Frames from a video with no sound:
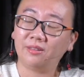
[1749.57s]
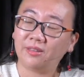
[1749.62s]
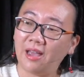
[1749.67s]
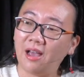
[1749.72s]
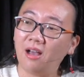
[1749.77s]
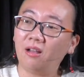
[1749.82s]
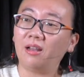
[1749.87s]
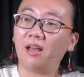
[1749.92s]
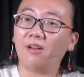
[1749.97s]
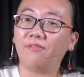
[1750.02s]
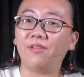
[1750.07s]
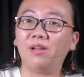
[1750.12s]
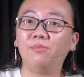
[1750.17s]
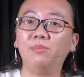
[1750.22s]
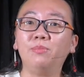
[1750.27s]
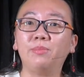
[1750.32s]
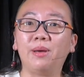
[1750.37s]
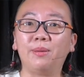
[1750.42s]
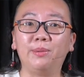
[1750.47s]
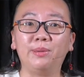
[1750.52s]
Tell our
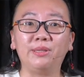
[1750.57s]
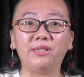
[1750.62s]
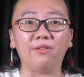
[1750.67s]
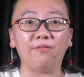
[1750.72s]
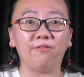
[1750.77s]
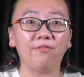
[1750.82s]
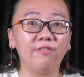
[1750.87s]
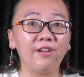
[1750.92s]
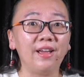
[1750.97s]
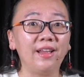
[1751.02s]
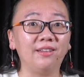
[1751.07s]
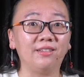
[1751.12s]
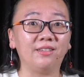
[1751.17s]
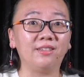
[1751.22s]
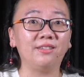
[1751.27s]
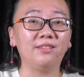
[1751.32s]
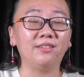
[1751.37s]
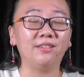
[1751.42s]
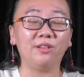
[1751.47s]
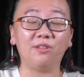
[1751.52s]
family members and
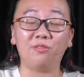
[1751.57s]
friends,